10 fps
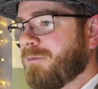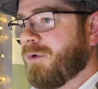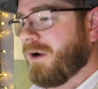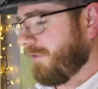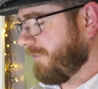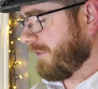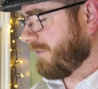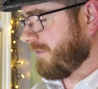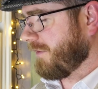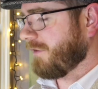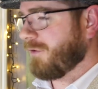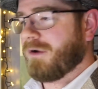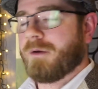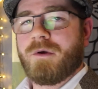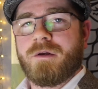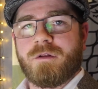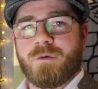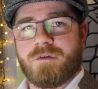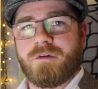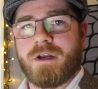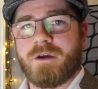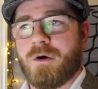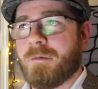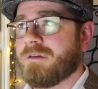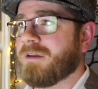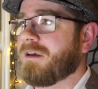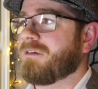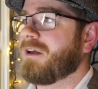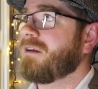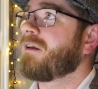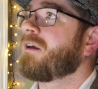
where I first start talking about it. Loads of great comments, like I said.